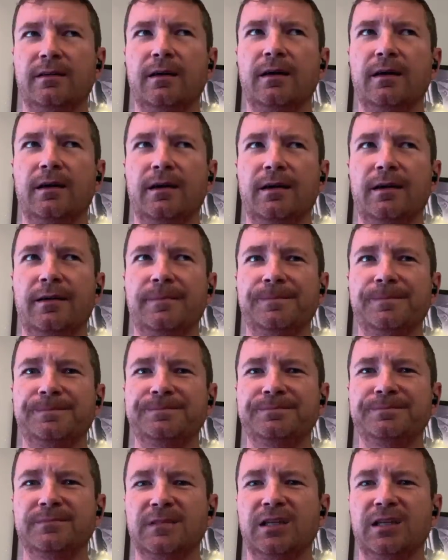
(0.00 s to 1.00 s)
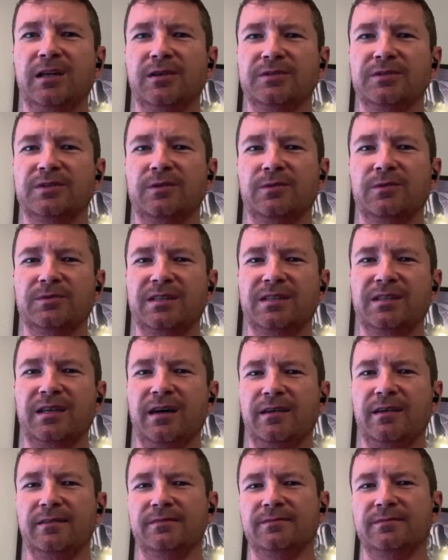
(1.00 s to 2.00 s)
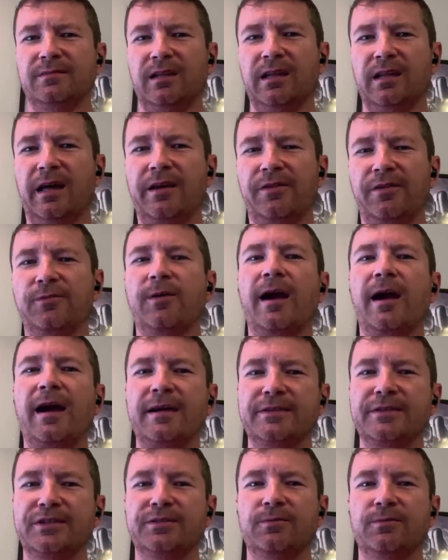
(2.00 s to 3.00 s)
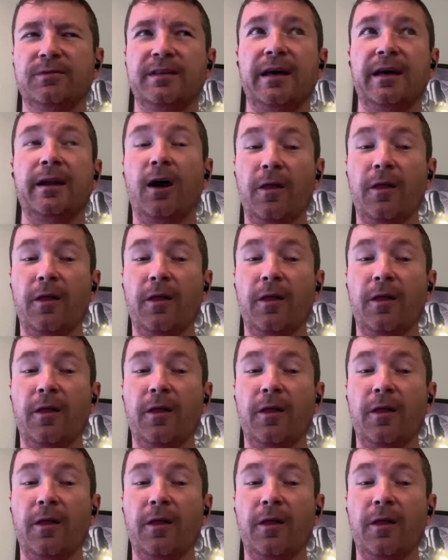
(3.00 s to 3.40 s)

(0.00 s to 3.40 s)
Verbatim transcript: So it was kind of a lot of thrash with that.